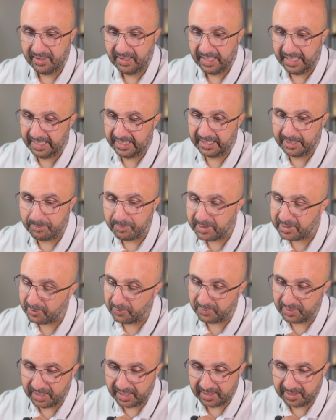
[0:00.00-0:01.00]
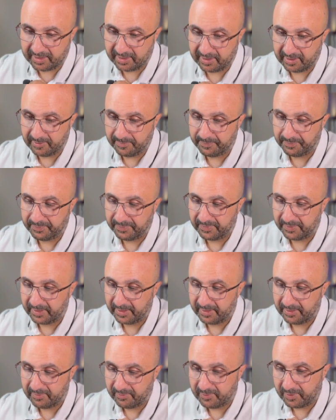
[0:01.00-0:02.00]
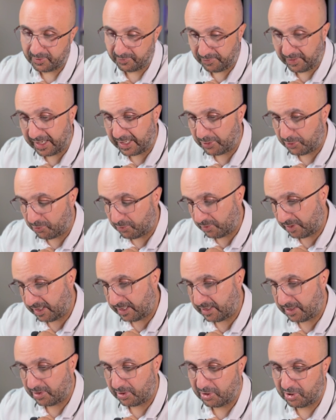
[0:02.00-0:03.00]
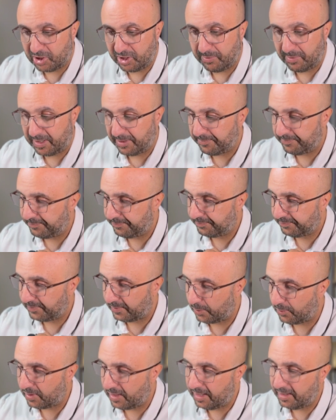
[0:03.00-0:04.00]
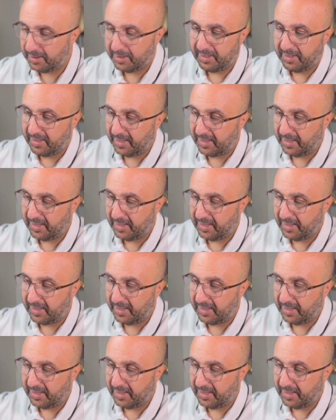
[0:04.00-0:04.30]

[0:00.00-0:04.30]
And that piece of text value is Jimmy, okay?